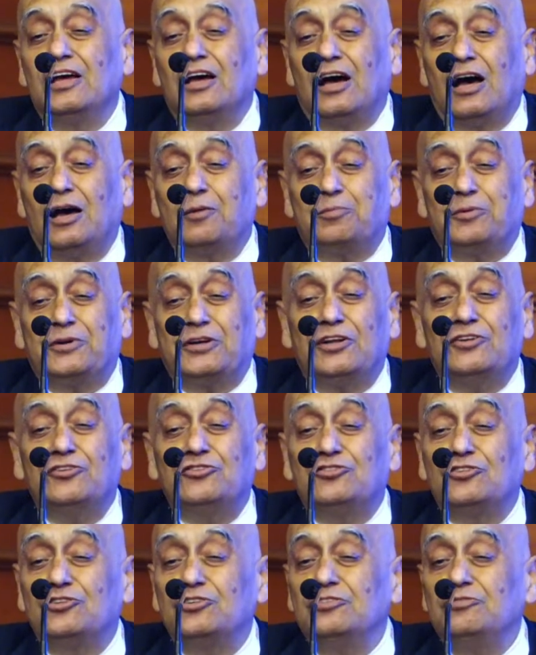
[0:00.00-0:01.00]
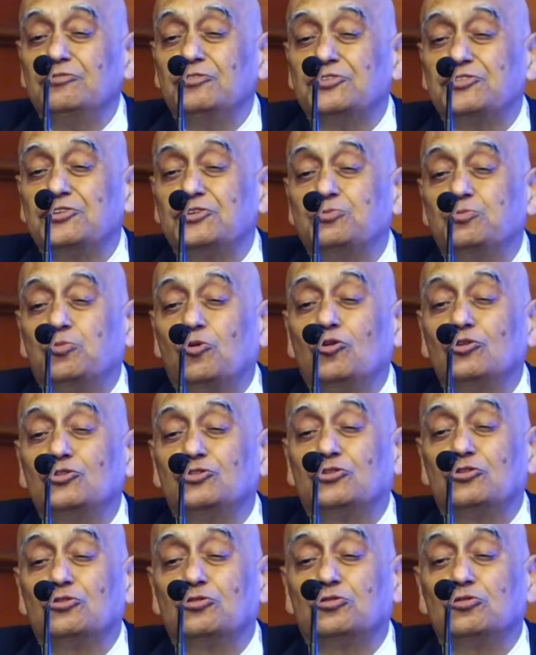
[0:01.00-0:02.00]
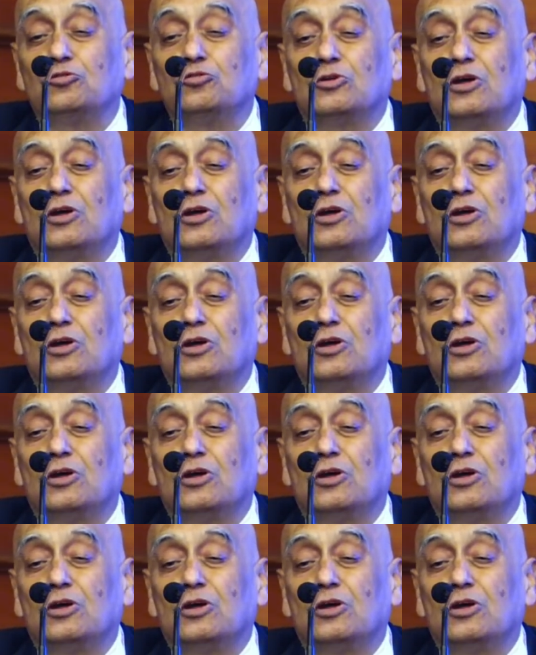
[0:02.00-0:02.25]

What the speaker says: hypertension, which is both due to